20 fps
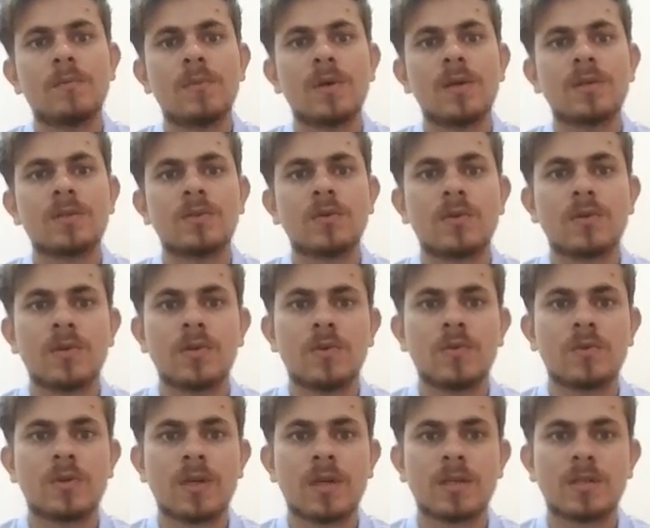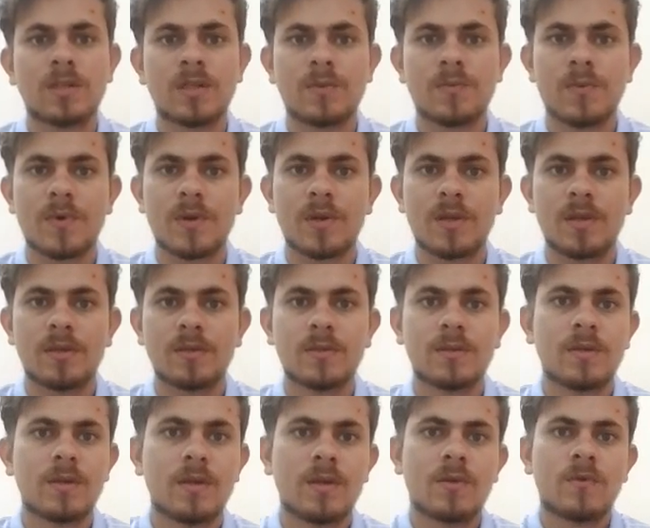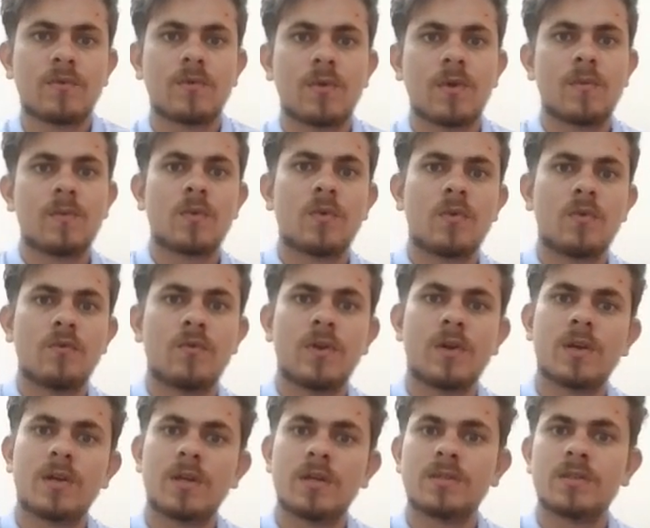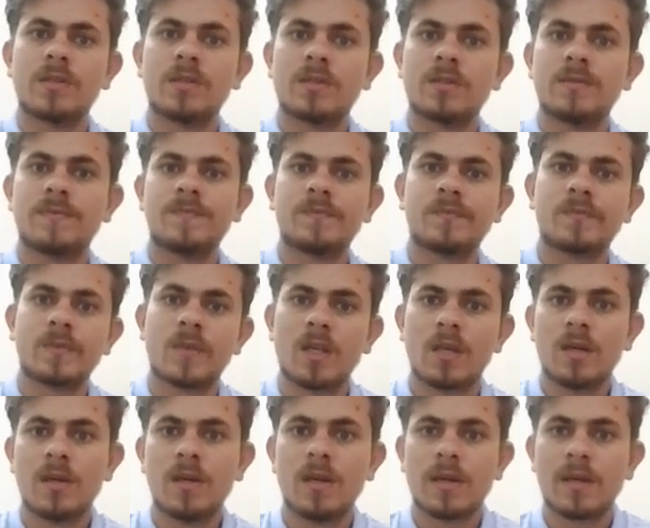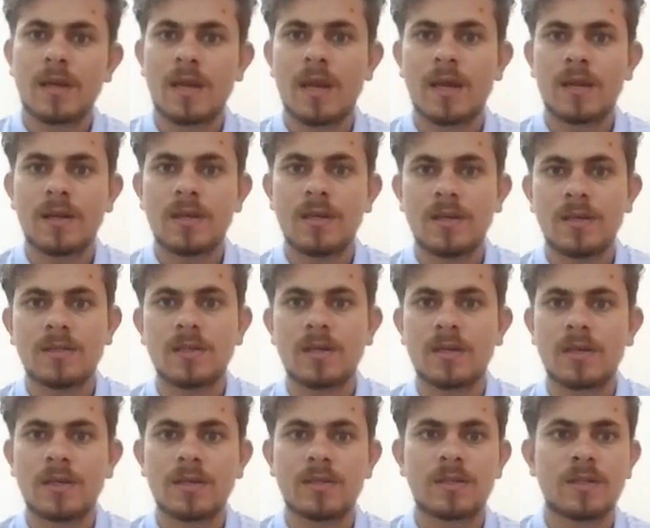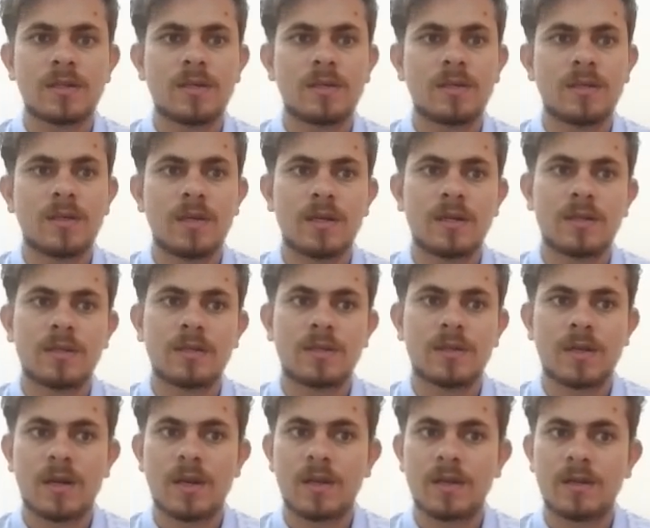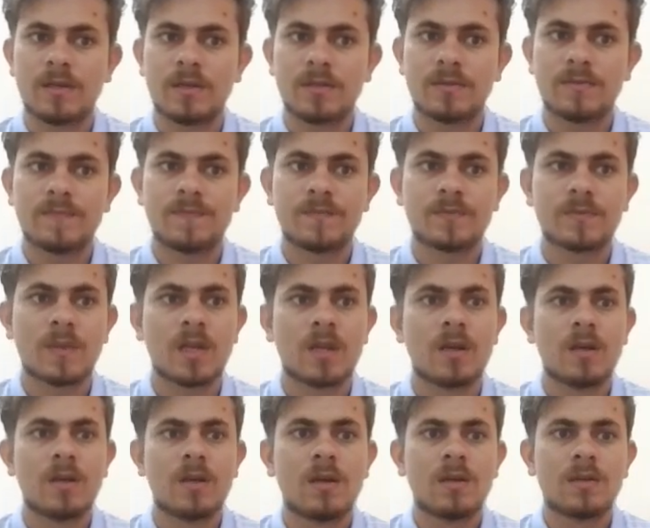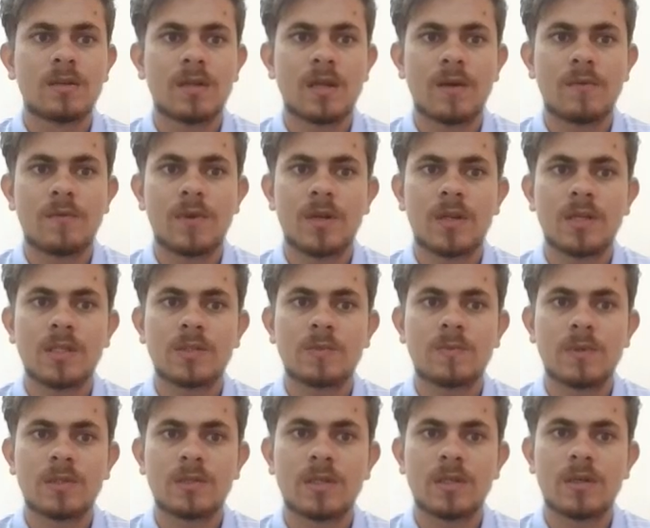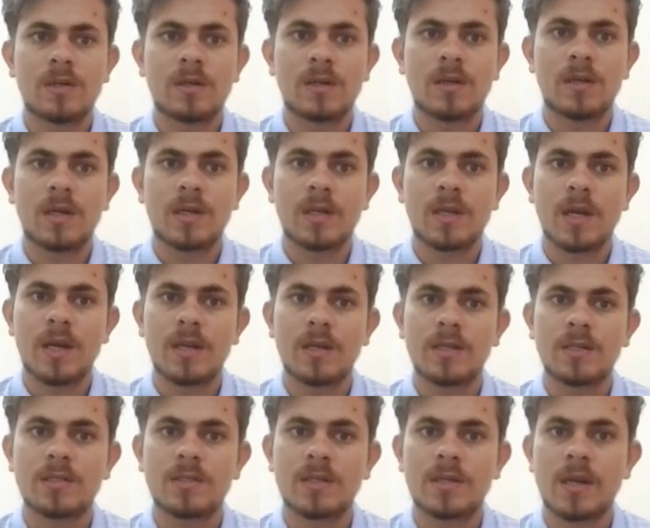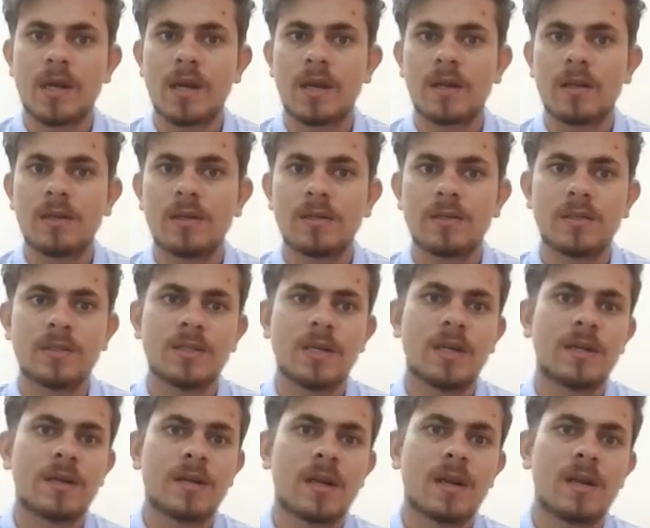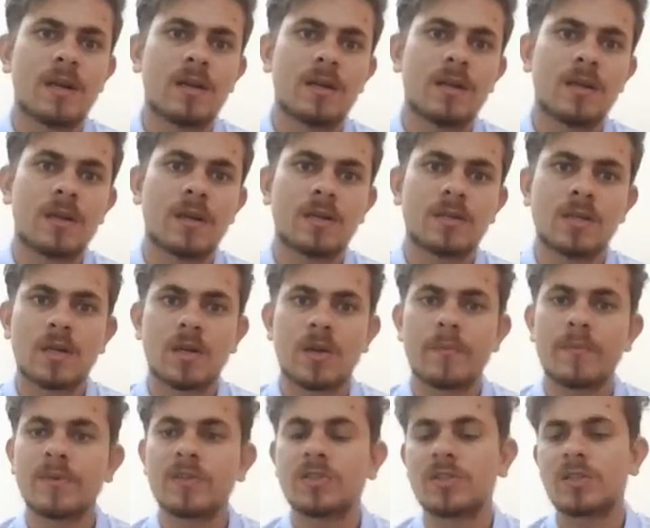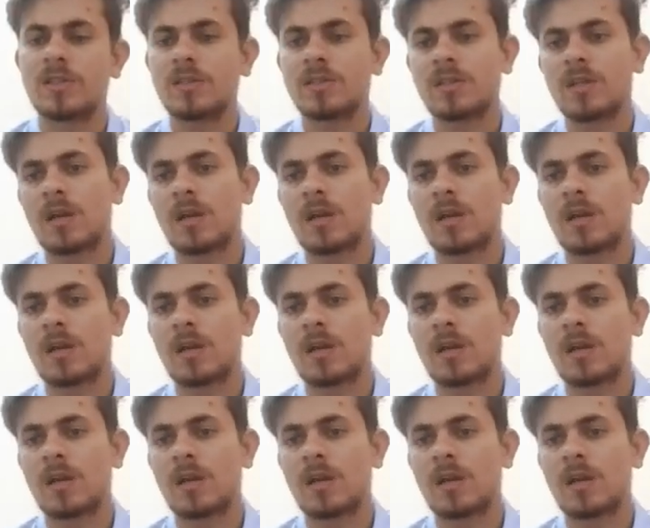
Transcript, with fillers: Based on new testimony from two witnesses, Kenny is arrested and tried. The evidence presented at Kenny's trial is entirely circumstantial